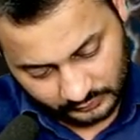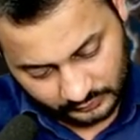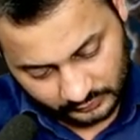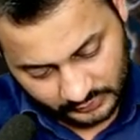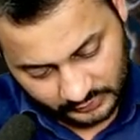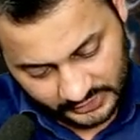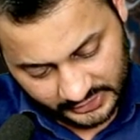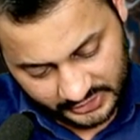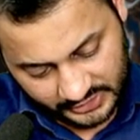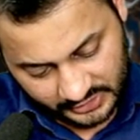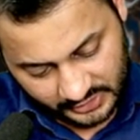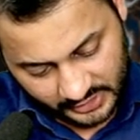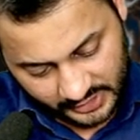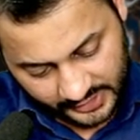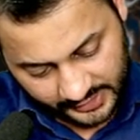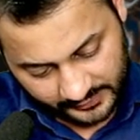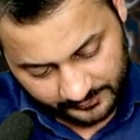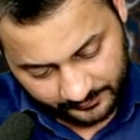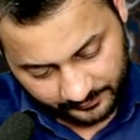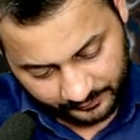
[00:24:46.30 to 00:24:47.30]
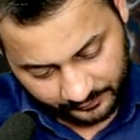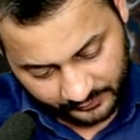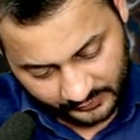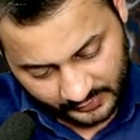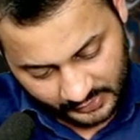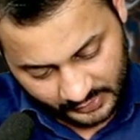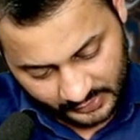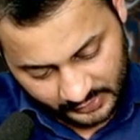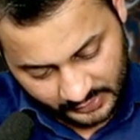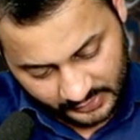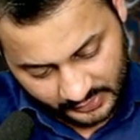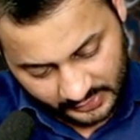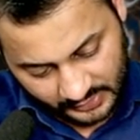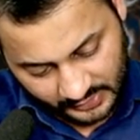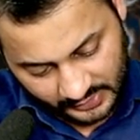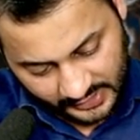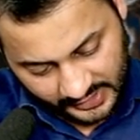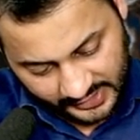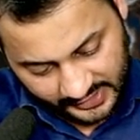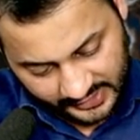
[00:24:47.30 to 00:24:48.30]
Let's try.
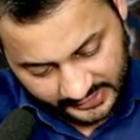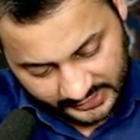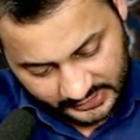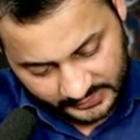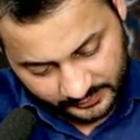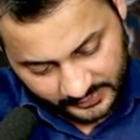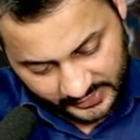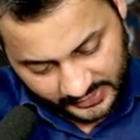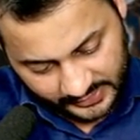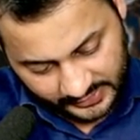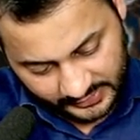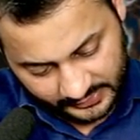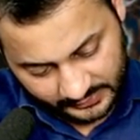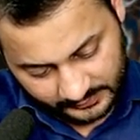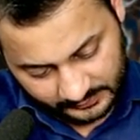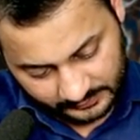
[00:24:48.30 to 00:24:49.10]
At expiry,